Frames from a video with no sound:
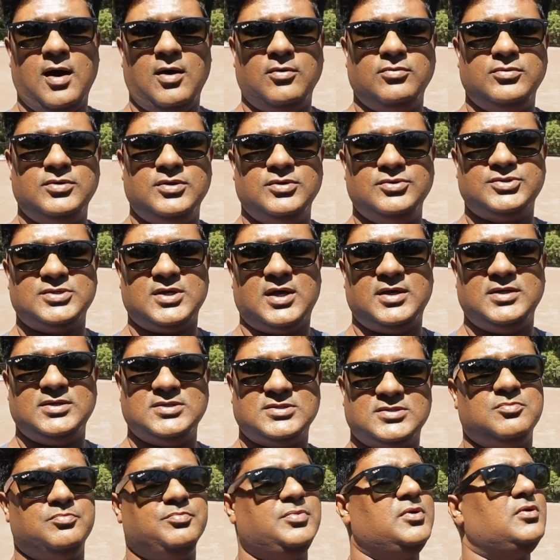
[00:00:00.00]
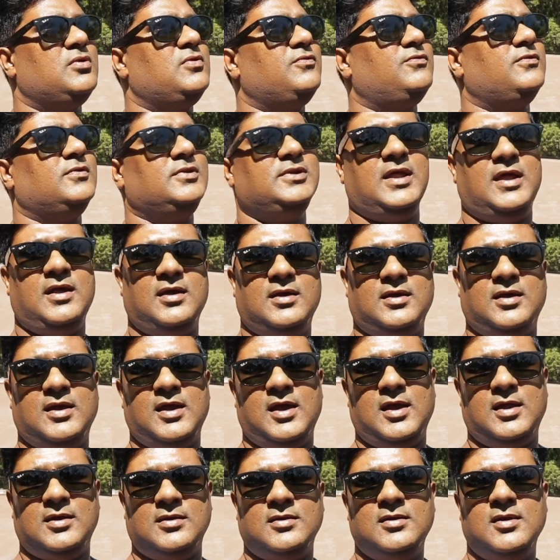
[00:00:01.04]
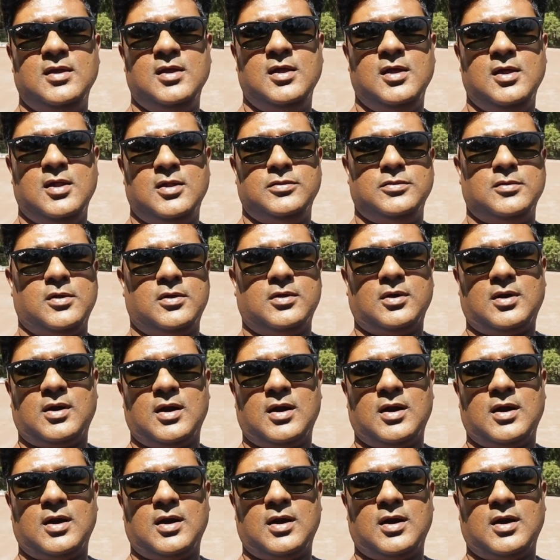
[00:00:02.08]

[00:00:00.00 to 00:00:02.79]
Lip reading: how Noosa is. Beautiful day again, not a